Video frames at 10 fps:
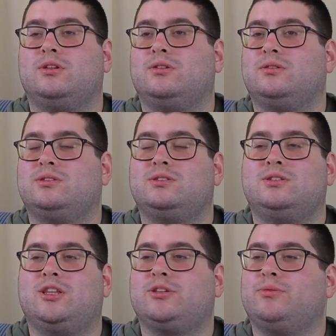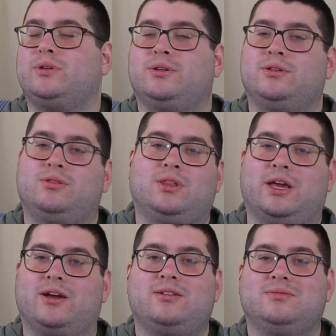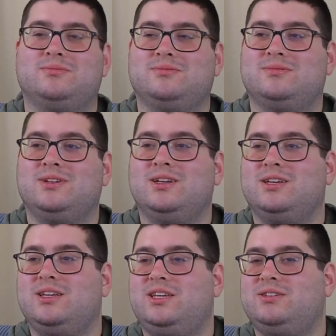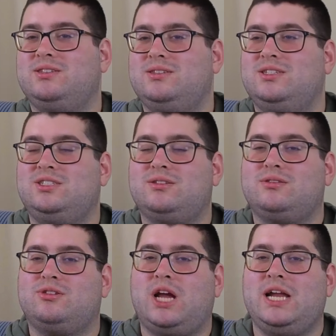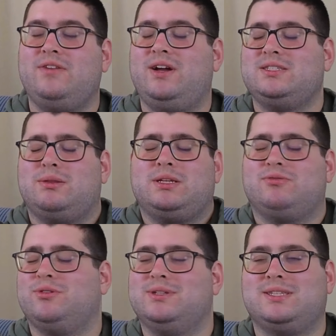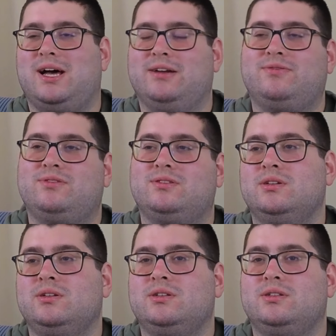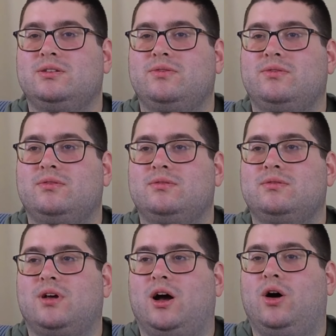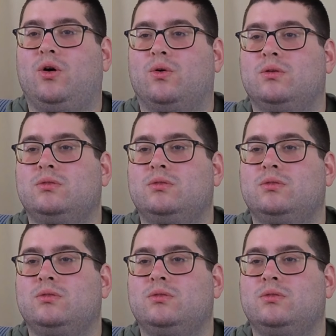It's nothing what you think. Okay yeah, he's really trying to find something to ruin his life. Oh.